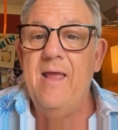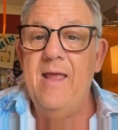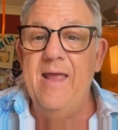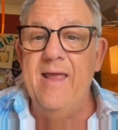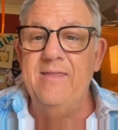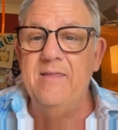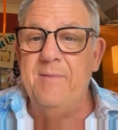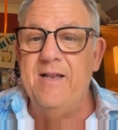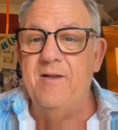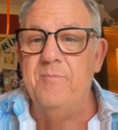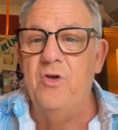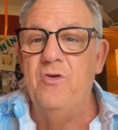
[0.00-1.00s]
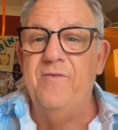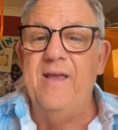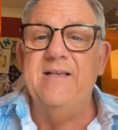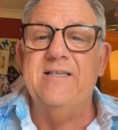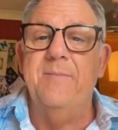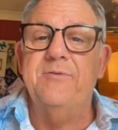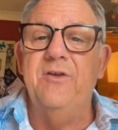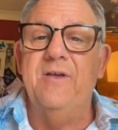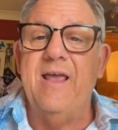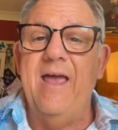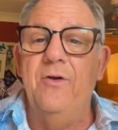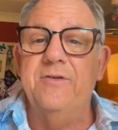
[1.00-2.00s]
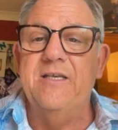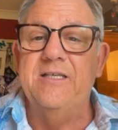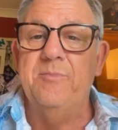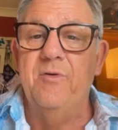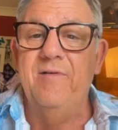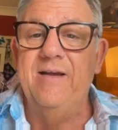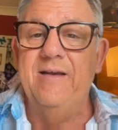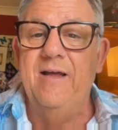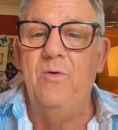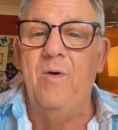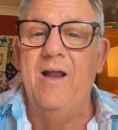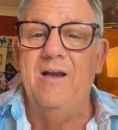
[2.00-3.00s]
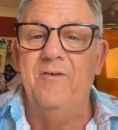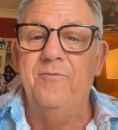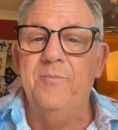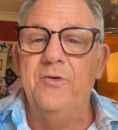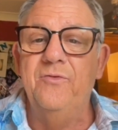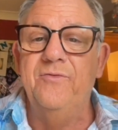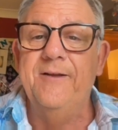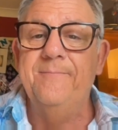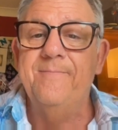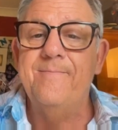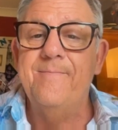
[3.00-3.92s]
In the middle of moving, it's absolute chaos, says Marina. Oh, I love moving.